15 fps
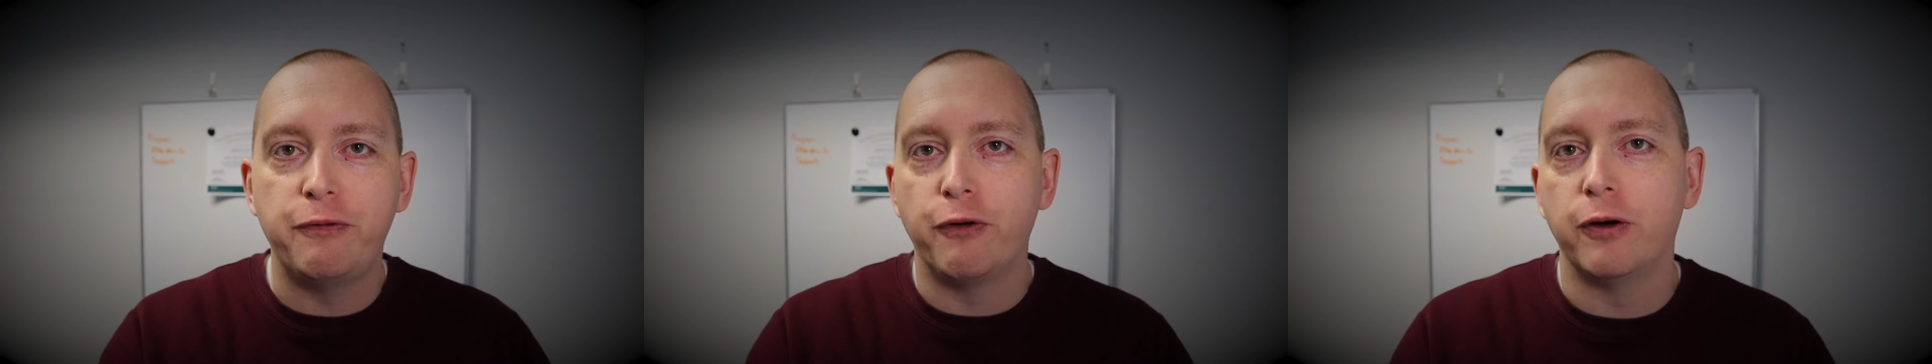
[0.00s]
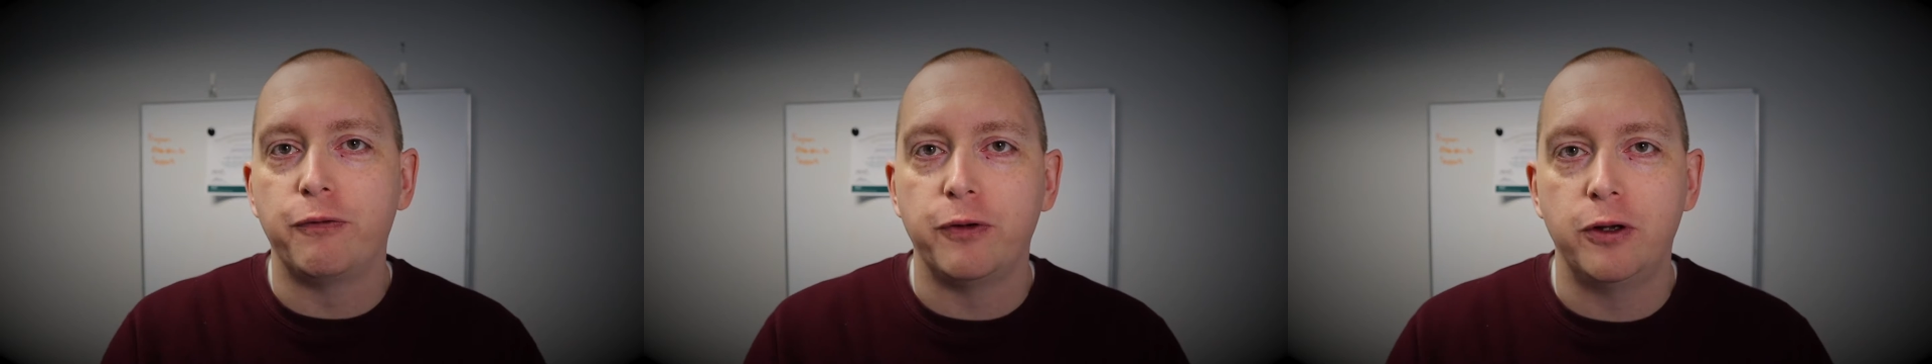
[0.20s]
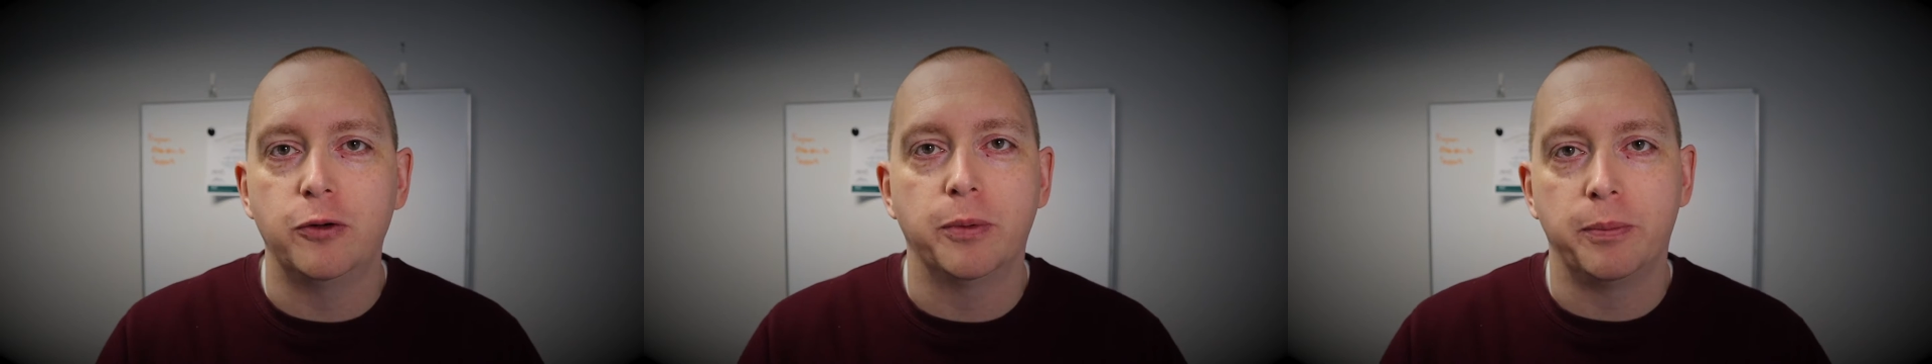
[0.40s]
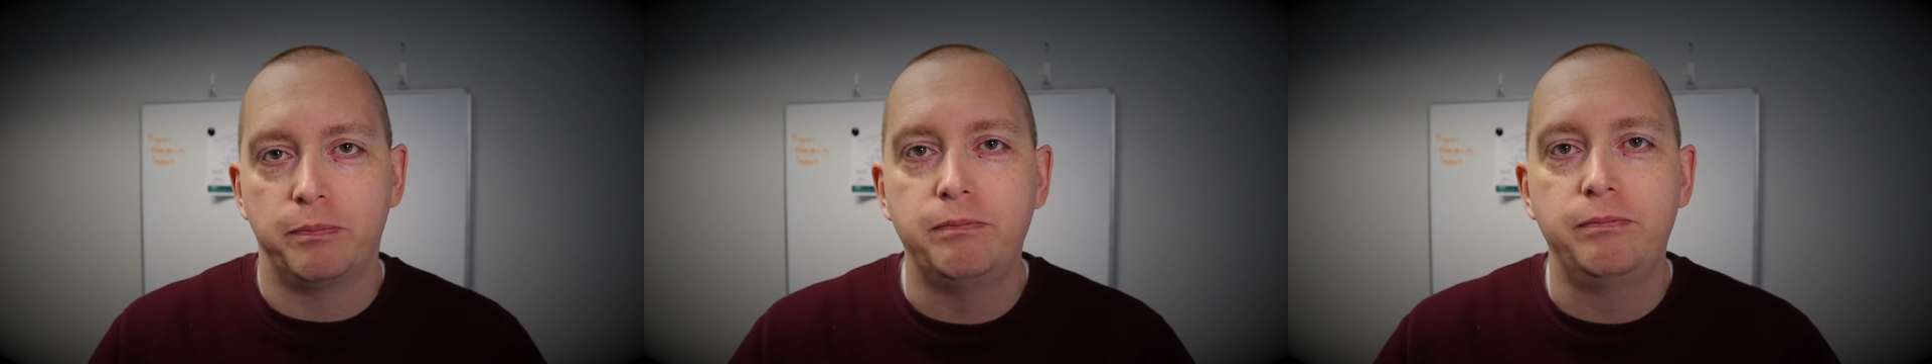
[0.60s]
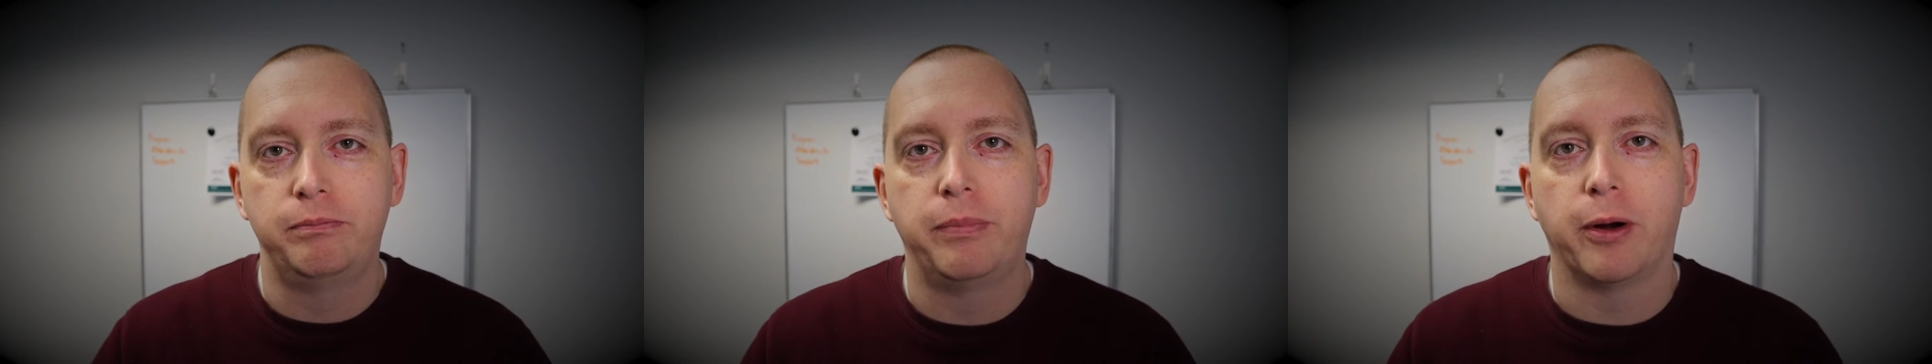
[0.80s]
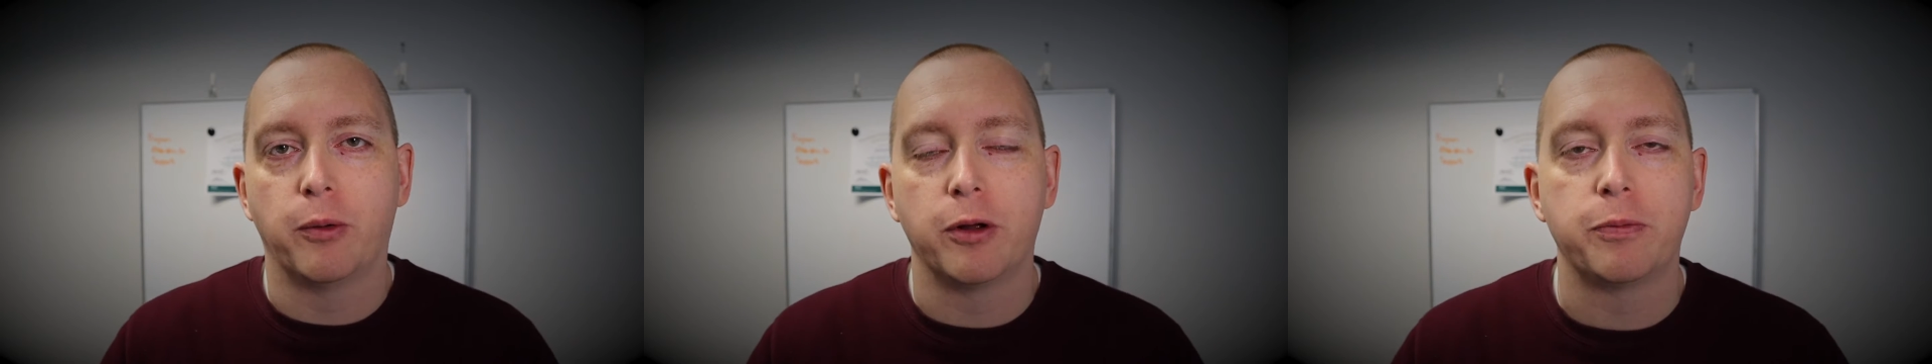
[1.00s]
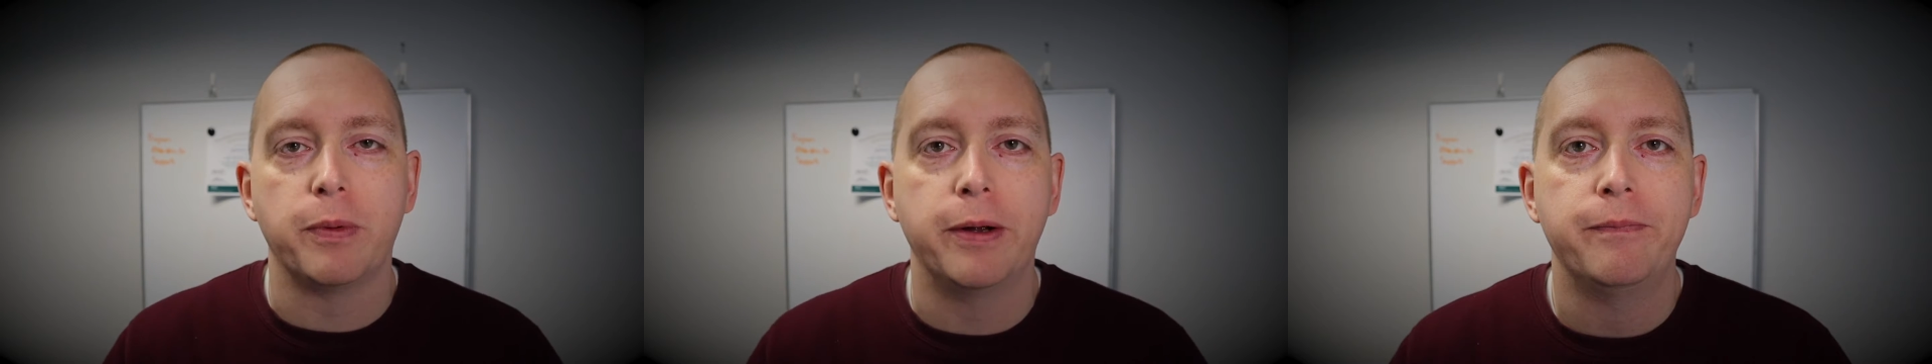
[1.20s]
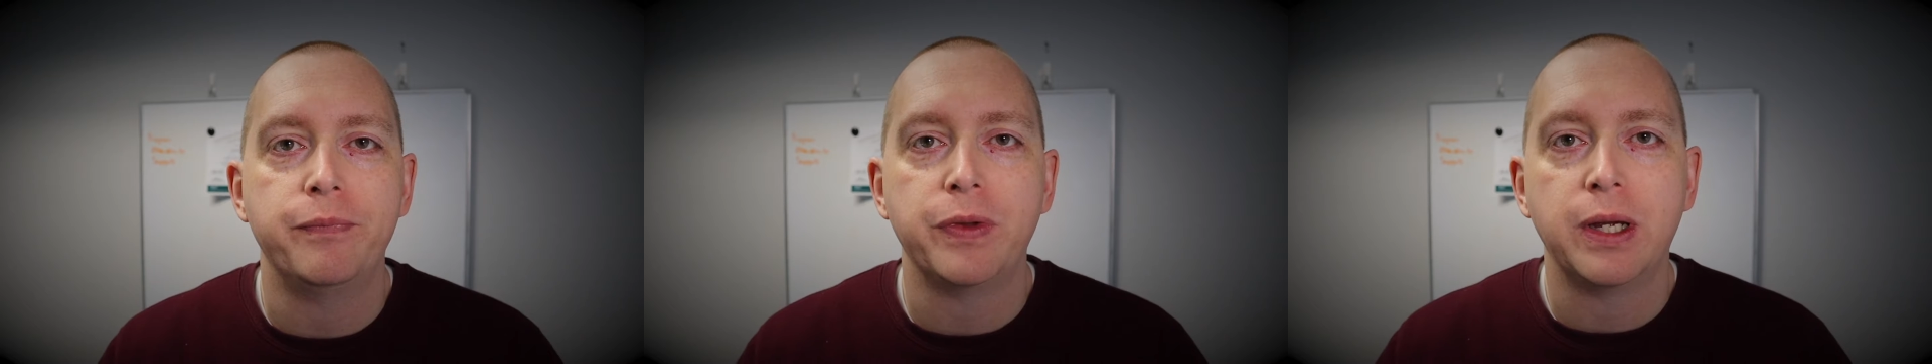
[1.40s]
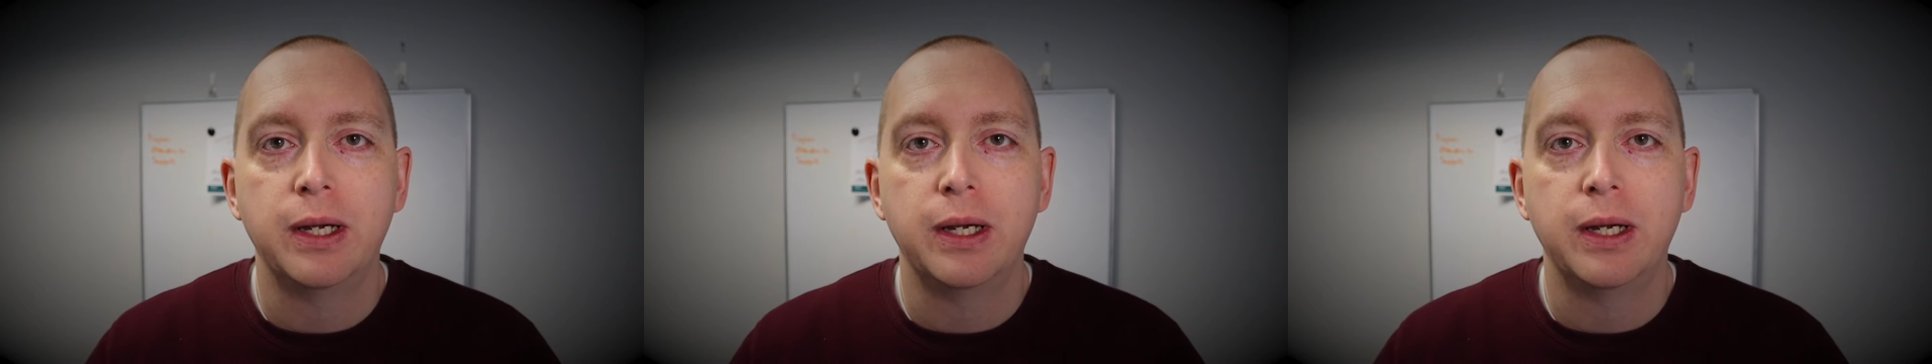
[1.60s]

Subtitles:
fun for you, but bear with me.